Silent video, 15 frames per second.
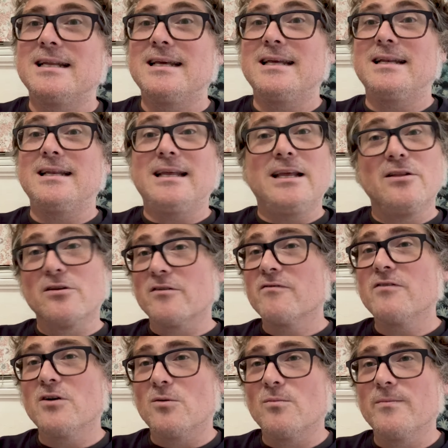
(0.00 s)
in either
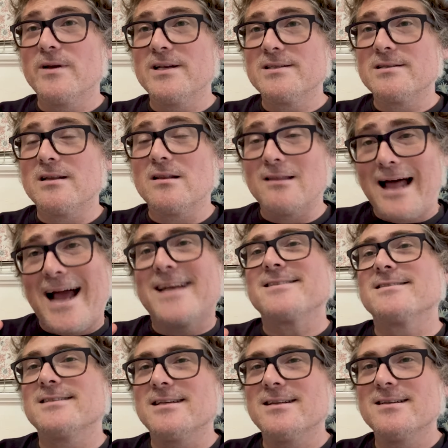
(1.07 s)
film is the last
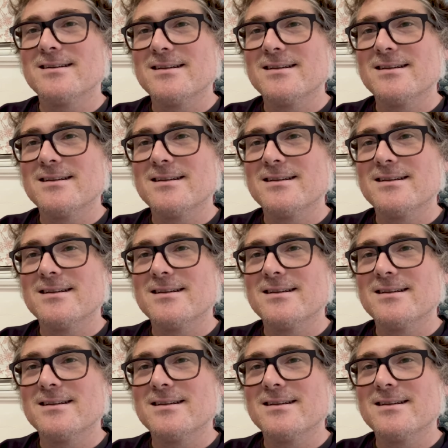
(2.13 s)
scene